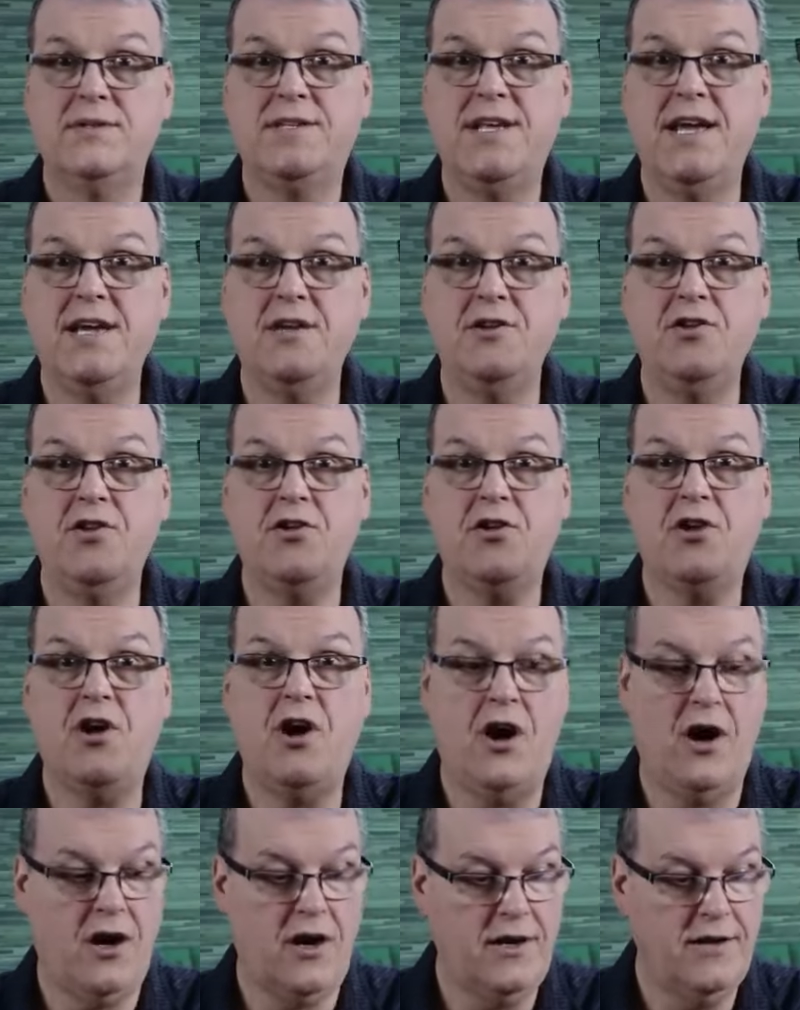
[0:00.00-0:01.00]
taking your
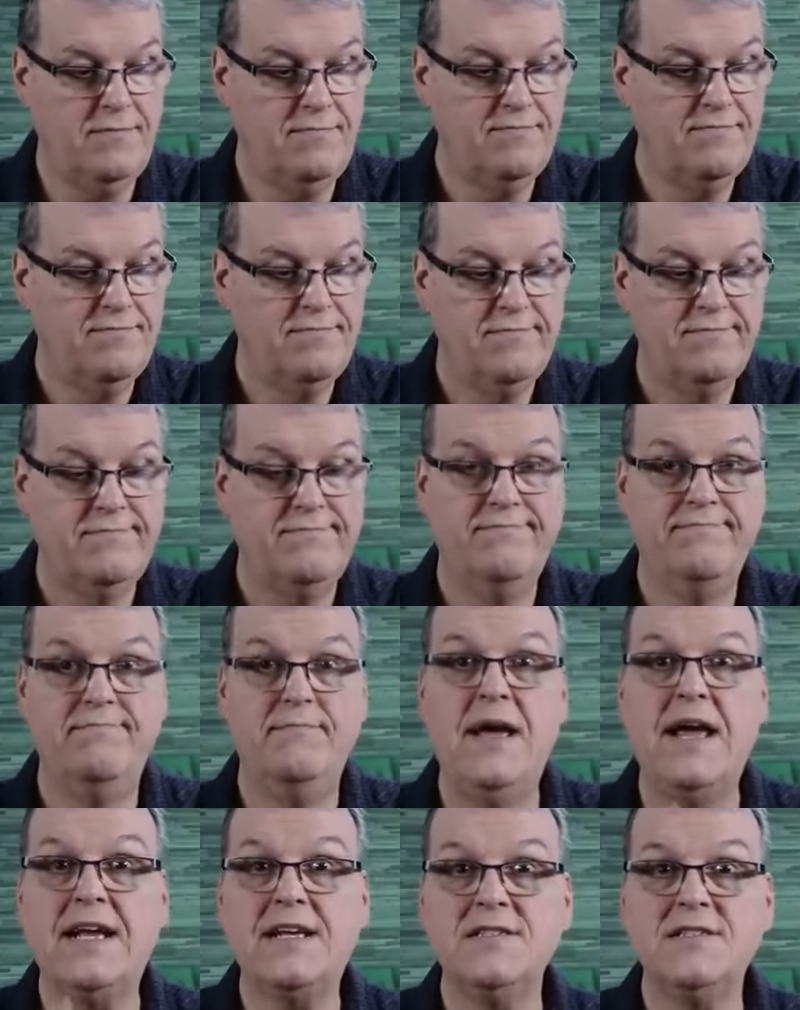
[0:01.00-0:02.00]
card,
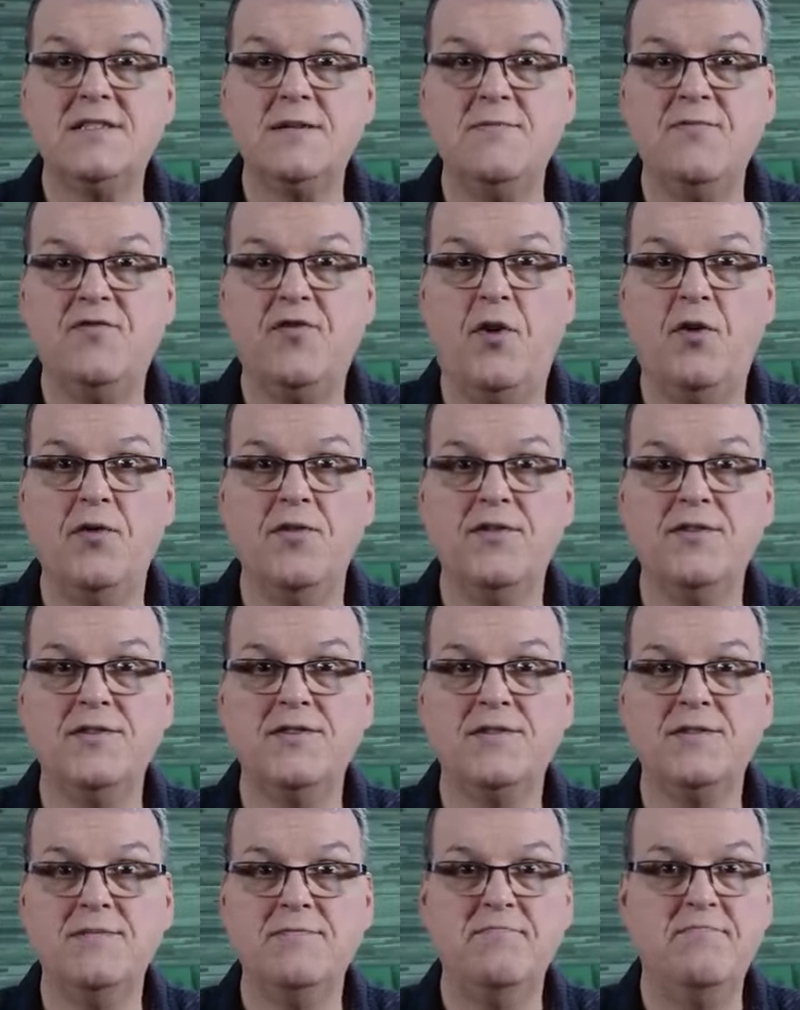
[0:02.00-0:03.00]
making some
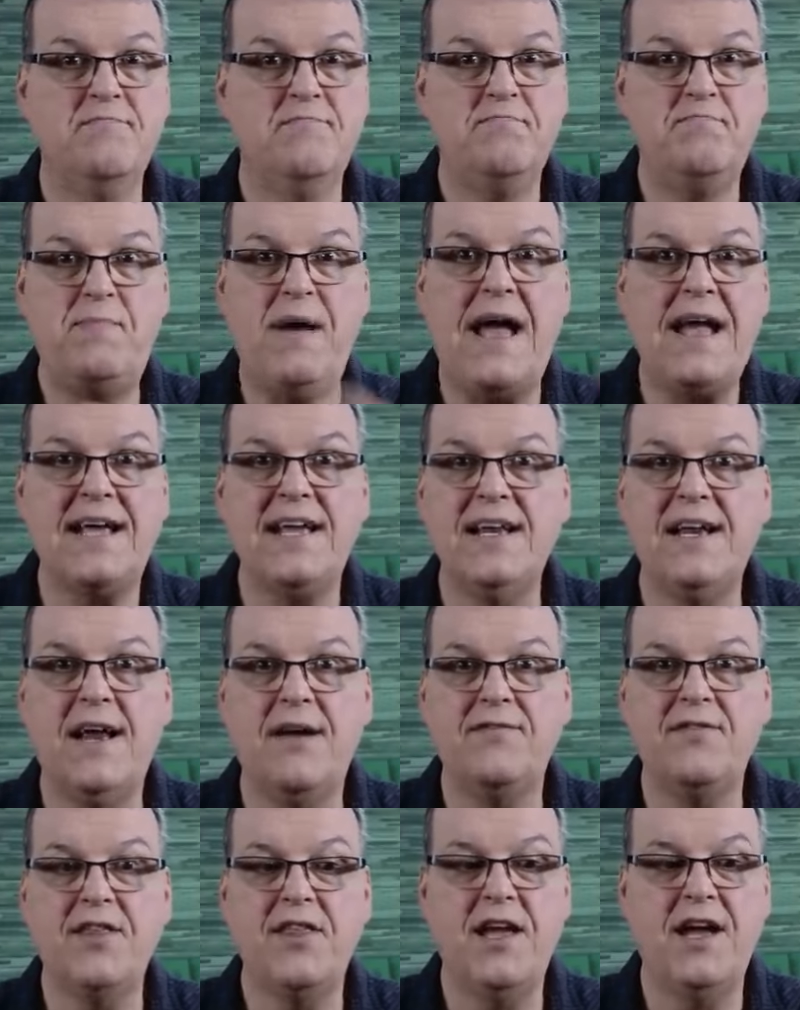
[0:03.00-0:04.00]
folders, backing
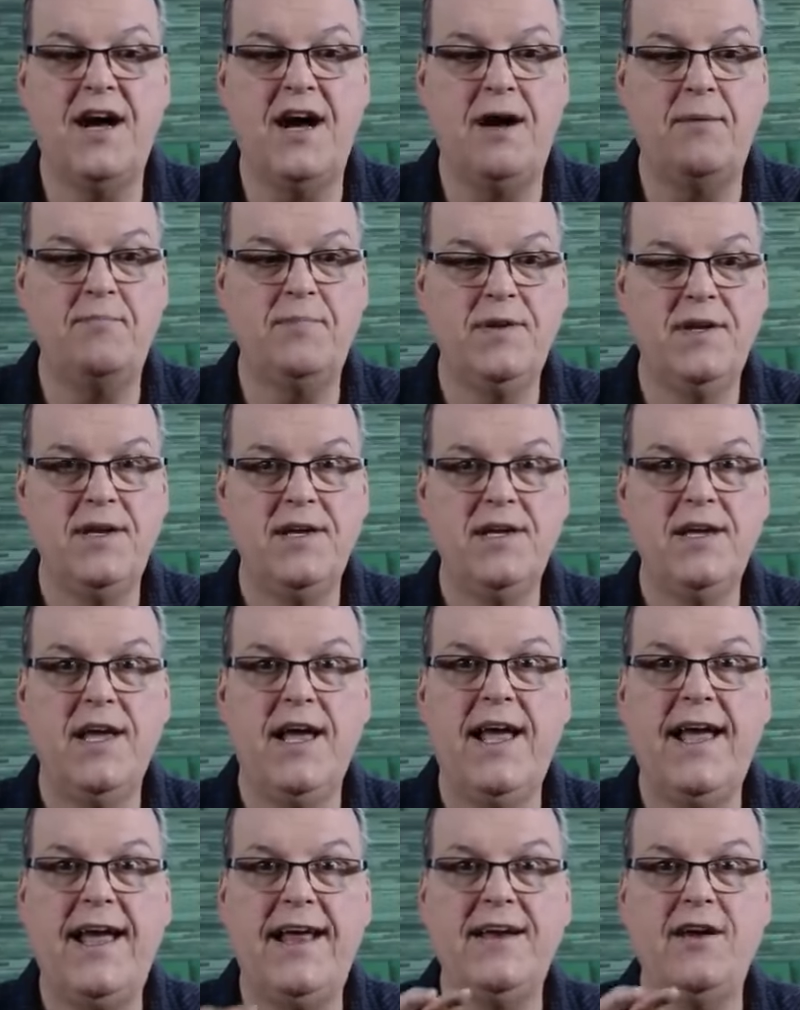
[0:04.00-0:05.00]
everything up,
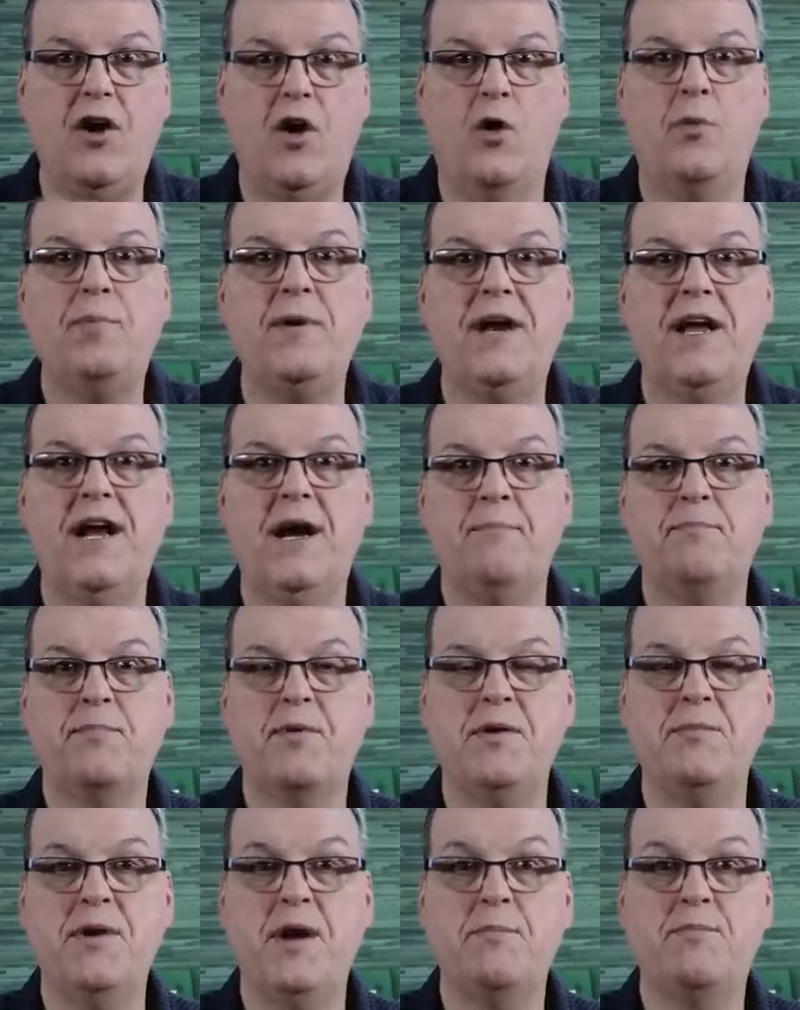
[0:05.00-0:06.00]
and opening up
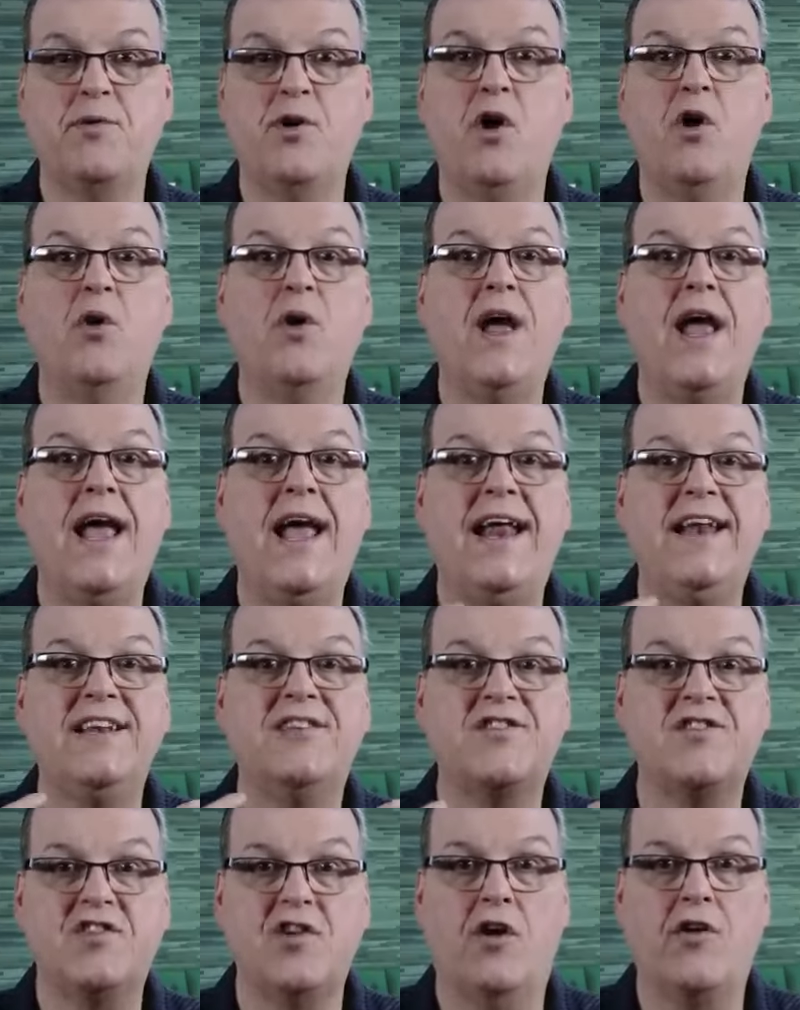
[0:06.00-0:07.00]
Premiere Pro
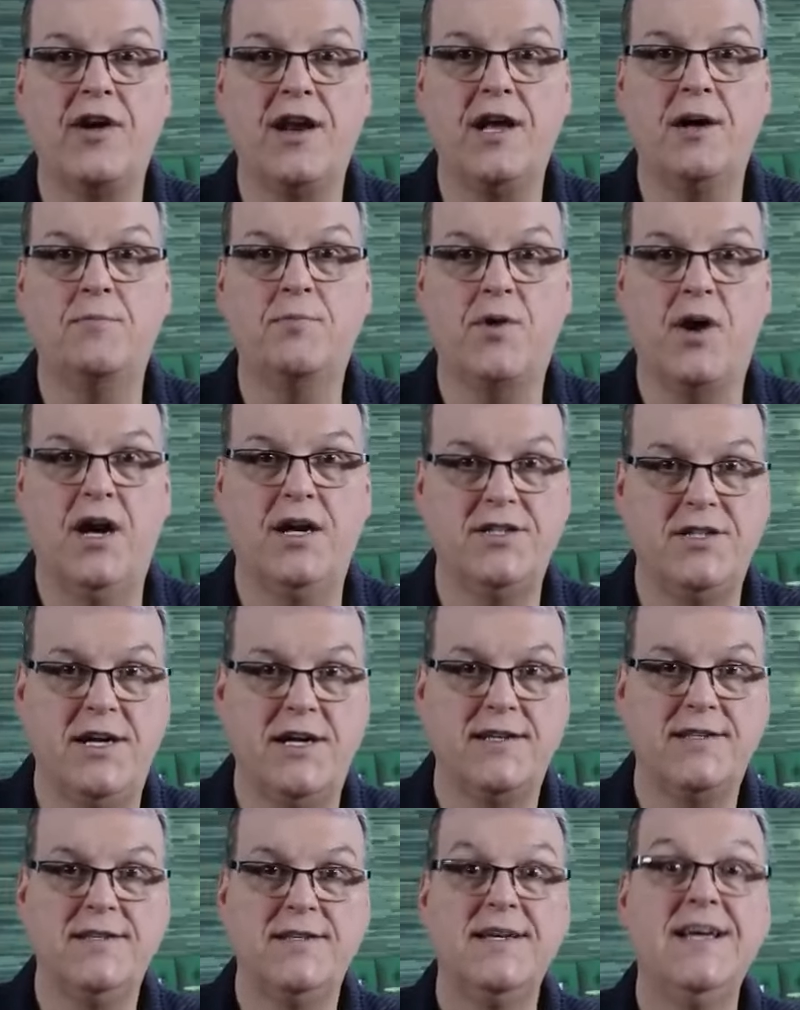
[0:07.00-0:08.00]
and starting a
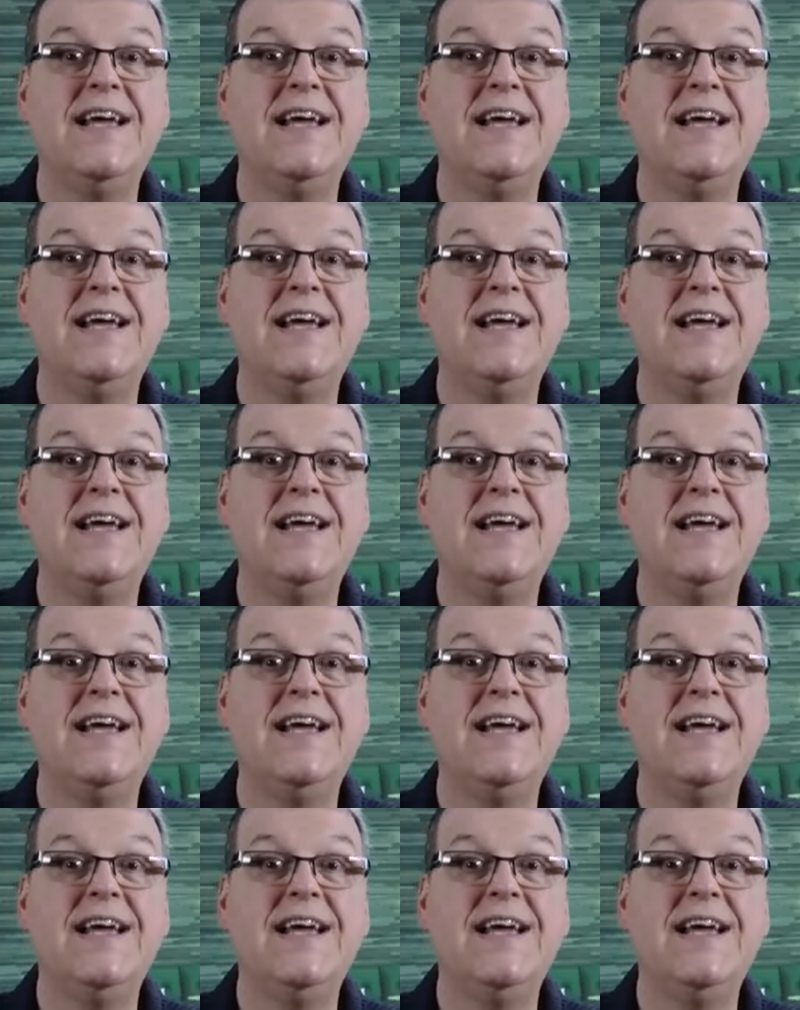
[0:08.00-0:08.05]
project.